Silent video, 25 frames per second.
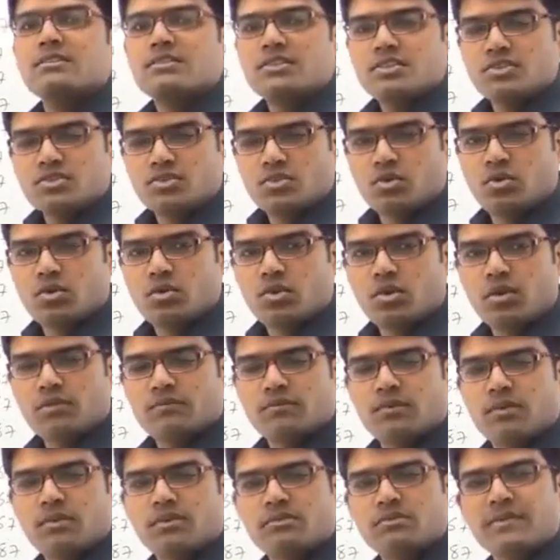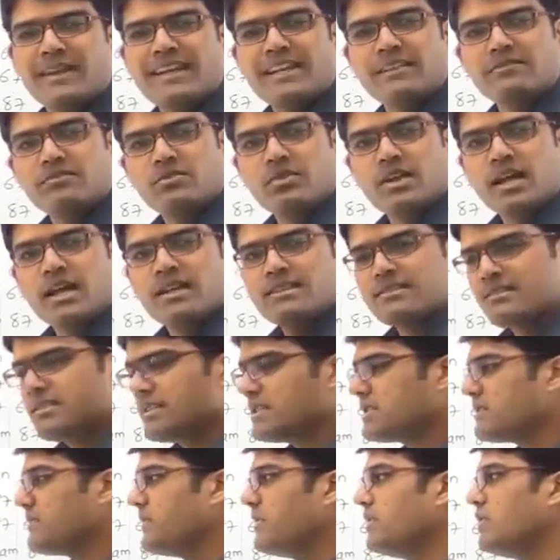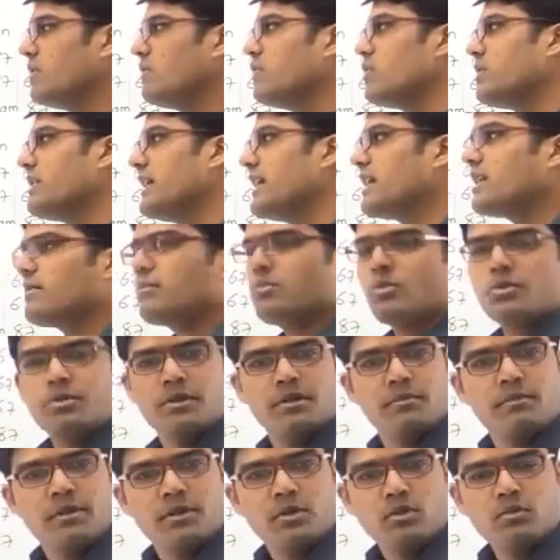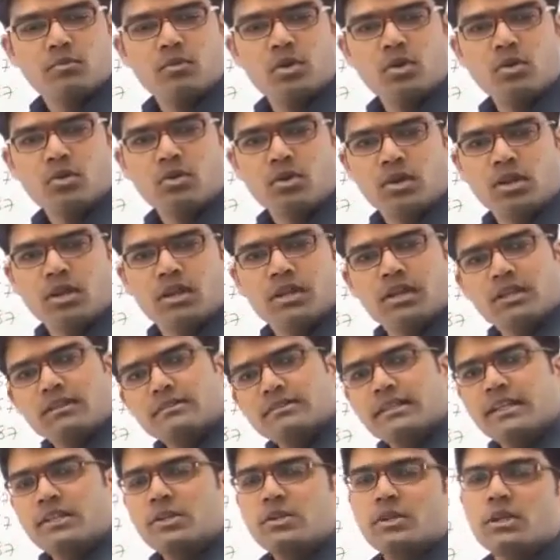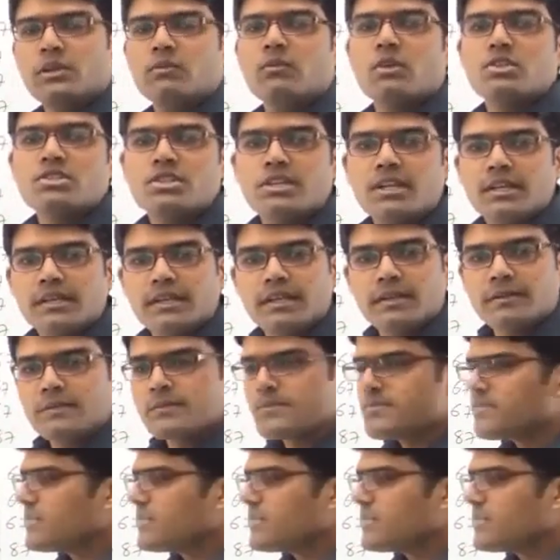just hold on for 24 hours this video would get uploaded by tomorrow then you can watch it again